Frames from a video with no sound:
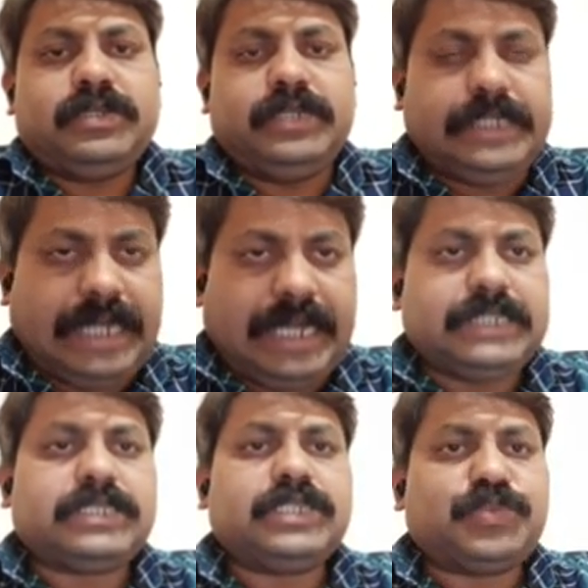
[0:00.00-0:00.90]
it
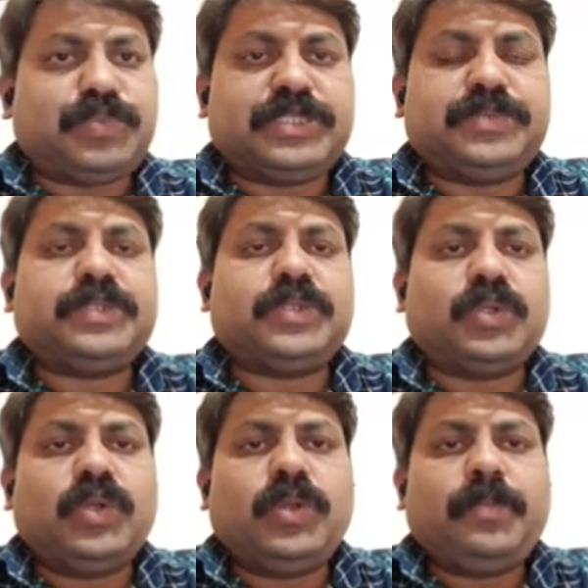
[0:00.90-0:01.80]
has a specific
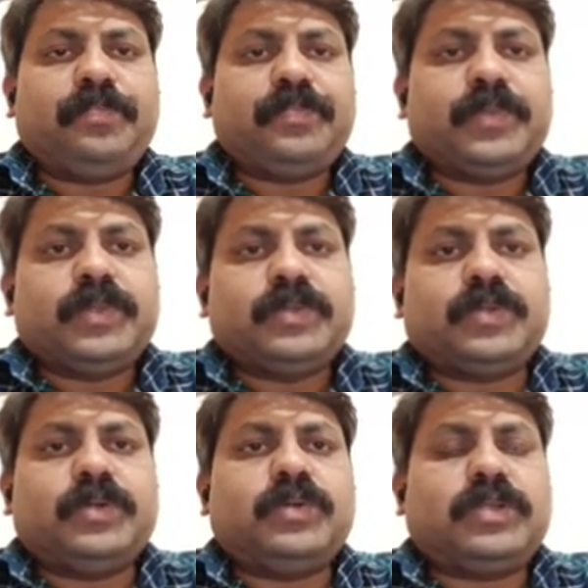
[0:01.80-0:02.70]
role.
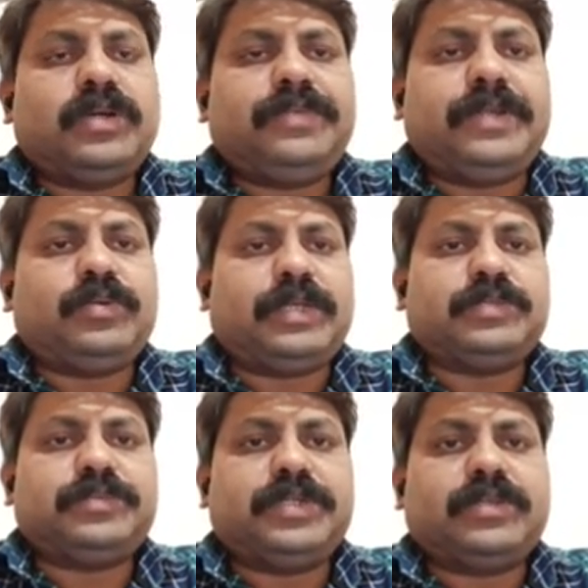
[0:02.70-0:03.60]
So rough
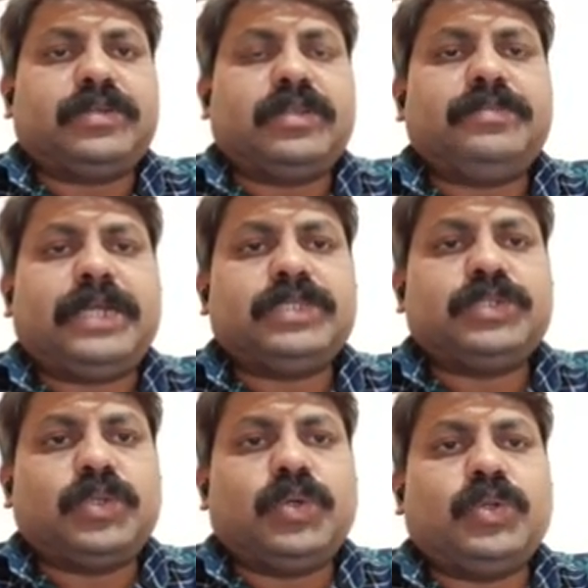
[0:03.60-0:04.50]
endoplasmic reticulum has
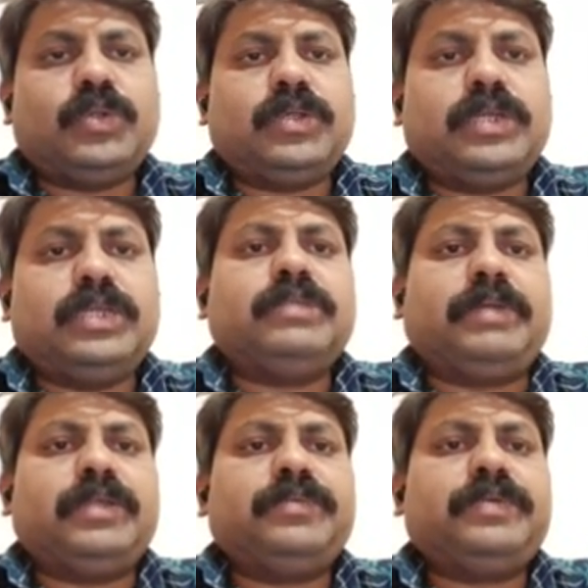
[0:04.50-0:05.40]
a role in
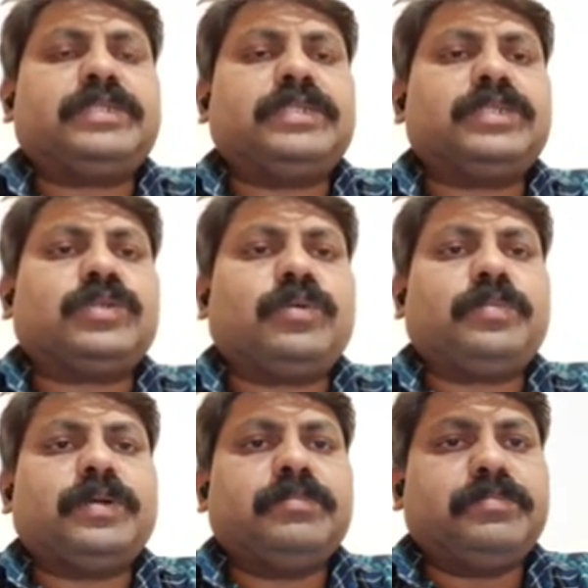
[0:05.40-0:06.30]
manufactures
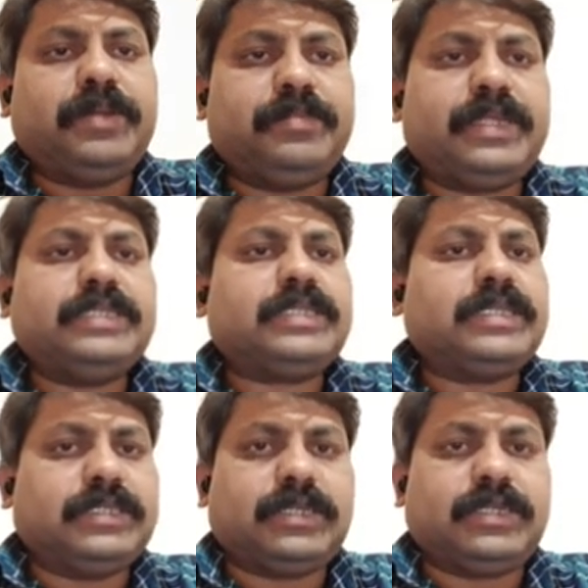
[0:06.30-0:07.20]
of membranes
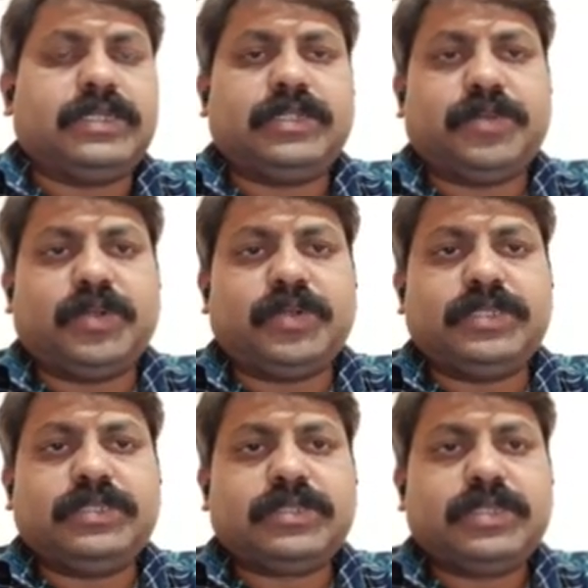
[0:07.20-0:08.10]
and secretory
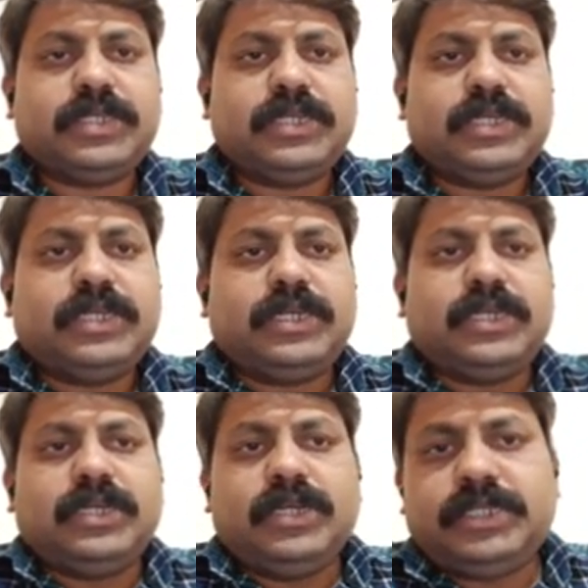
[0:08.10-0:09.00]
proteins.
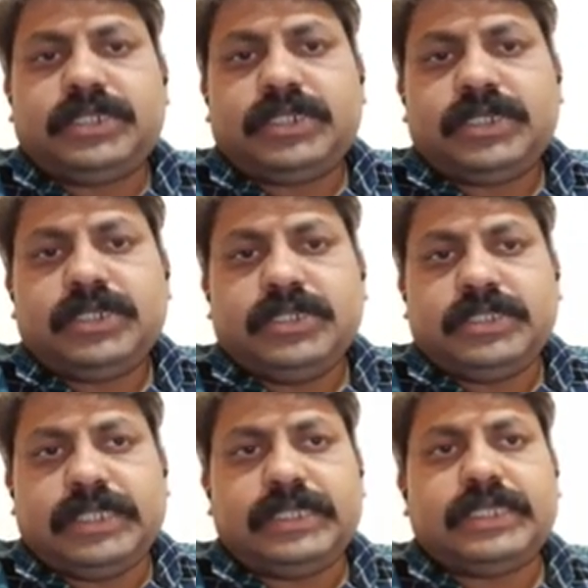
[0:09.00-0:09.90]
It
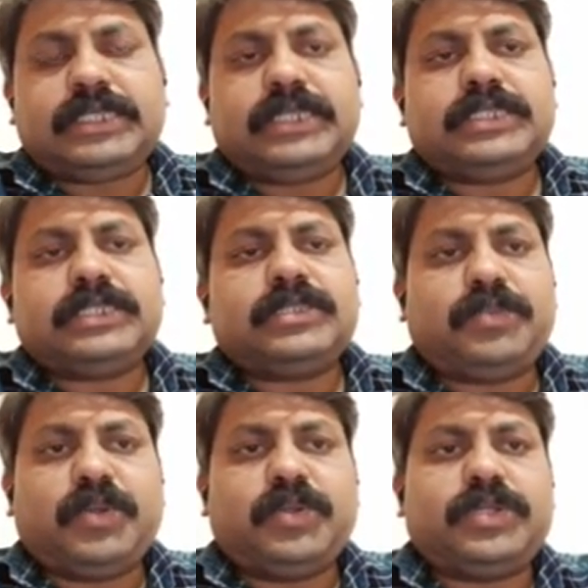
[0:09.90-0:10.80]
synthesizes the
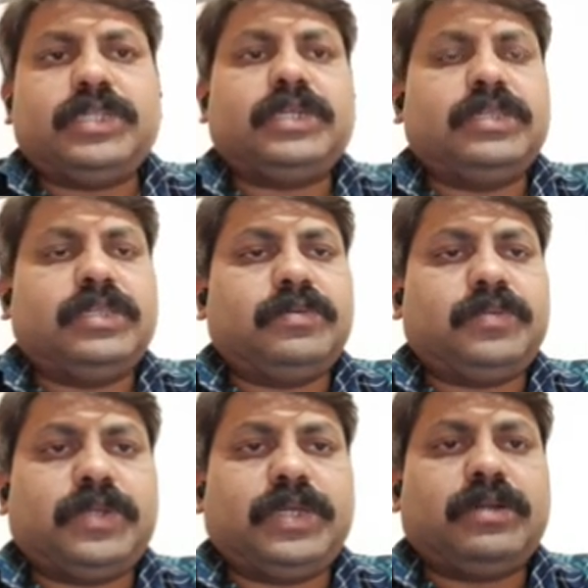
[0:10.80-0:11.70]
protein in the
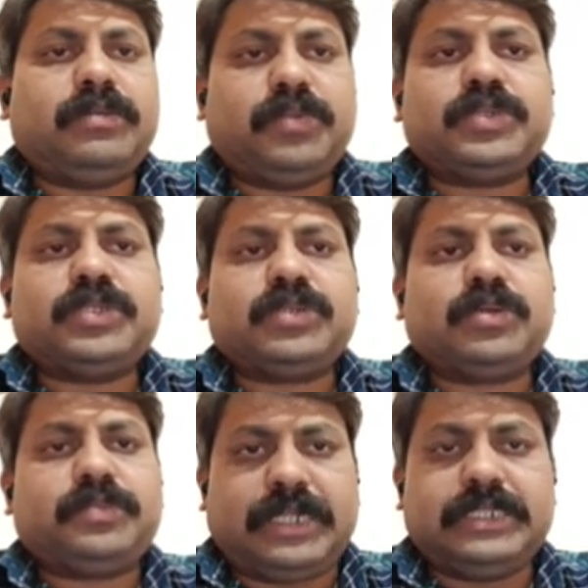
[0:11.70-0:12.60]
process
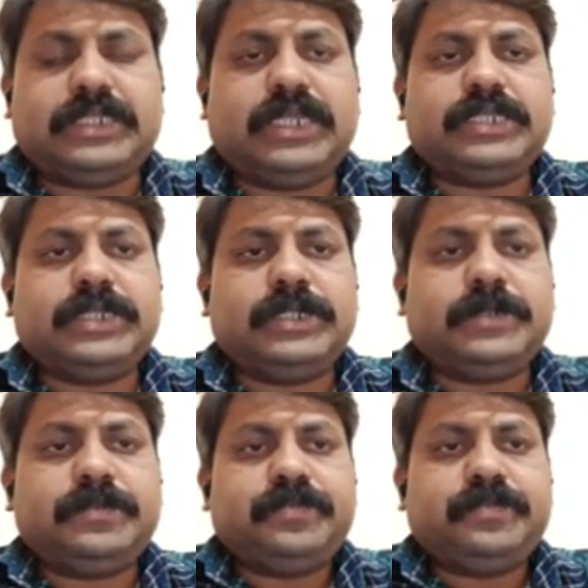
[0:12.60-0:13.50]
of translation.